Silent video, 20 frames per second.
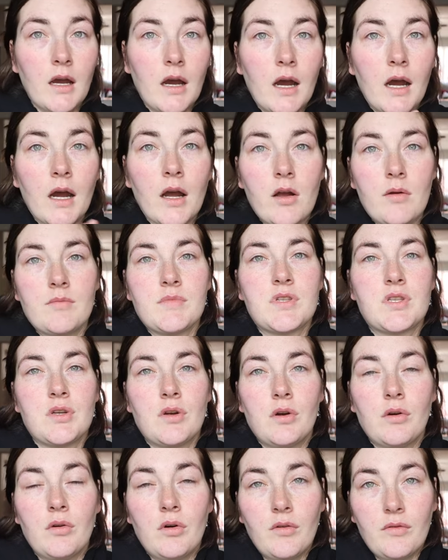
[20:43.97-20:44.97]
Um,
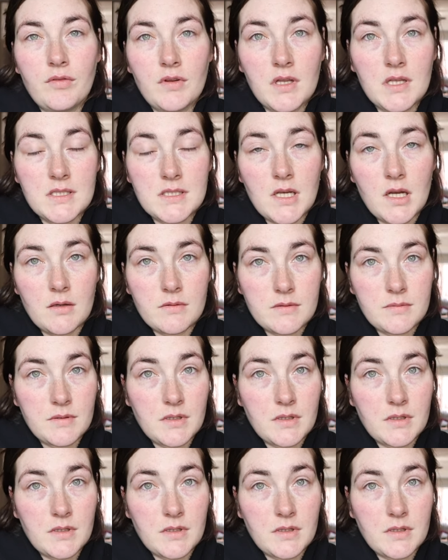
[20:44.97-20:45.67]
so hopefully this helps